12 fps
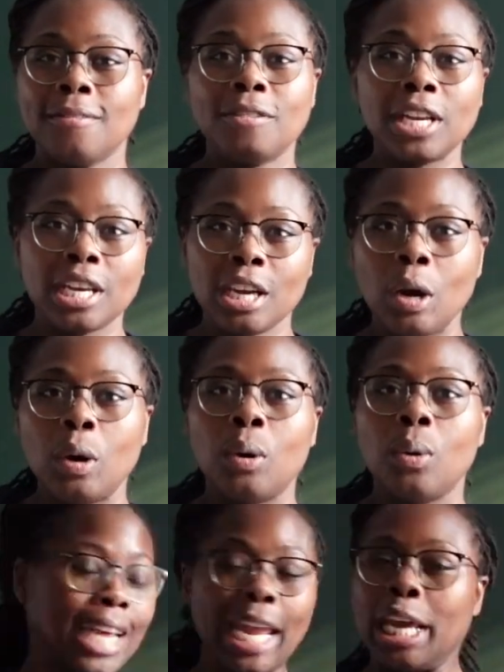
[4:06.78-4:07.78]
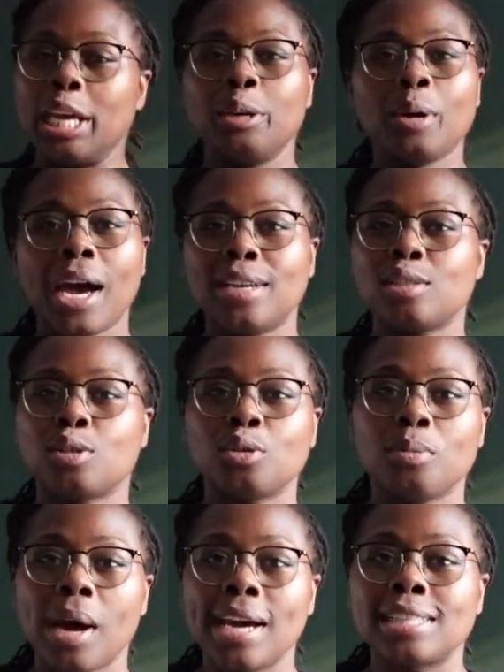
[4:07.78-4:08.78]
video taking you guys
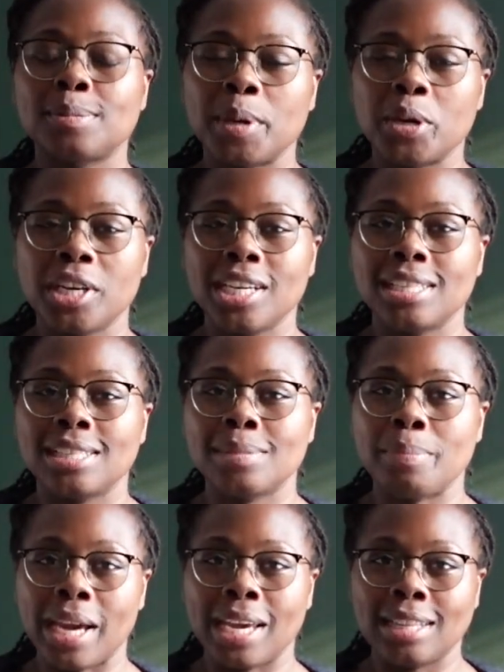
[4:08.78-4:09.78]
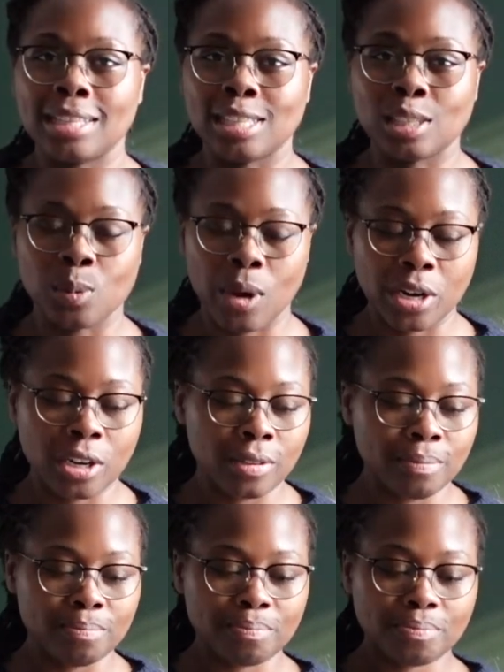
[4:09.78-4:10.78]
through my experience making this sweater.